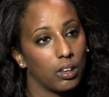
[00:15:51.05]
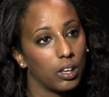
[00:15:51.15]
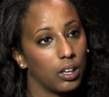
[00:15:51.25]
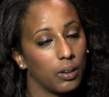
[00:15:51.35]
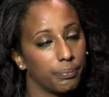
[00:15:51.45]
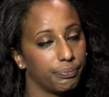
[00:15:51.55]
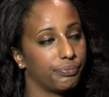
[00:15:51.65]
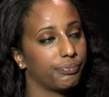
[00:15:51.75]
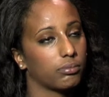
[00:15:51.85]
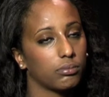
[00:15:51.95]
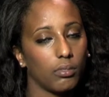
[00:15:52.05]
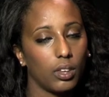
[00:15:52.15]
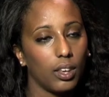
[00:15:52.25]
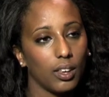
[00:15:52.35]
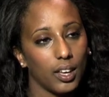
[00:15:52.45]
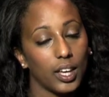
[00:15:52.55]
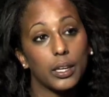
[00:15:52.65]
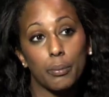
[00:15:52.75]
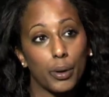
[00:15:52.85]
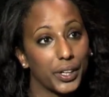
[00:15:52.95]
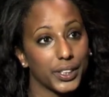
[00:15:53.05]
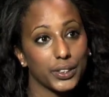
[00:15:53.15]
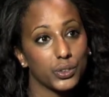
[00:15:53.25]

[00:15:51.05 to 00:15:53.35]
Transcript: in Denmark.